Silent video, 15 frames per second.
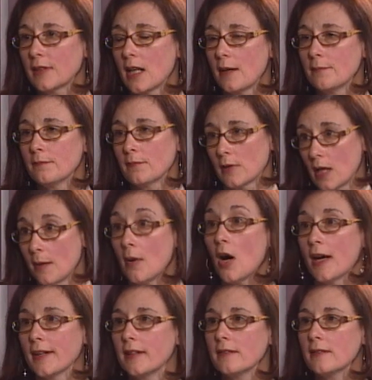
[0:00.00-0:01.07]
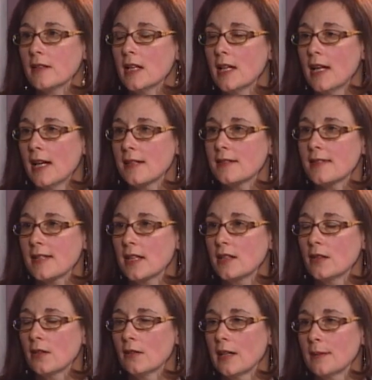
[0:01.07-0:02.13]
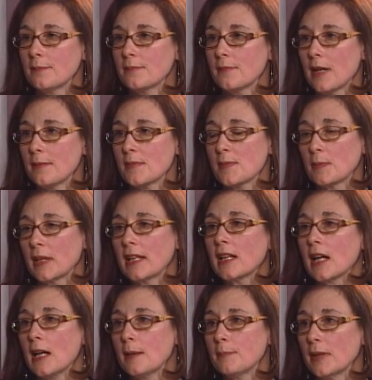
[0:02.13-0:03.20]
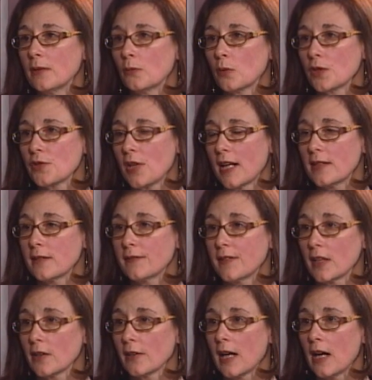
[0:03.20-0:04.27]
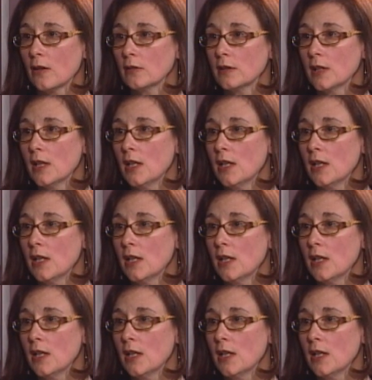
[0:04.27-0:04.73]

come come on and and say, you know, I'm I'm splitting up and we're trying to figure out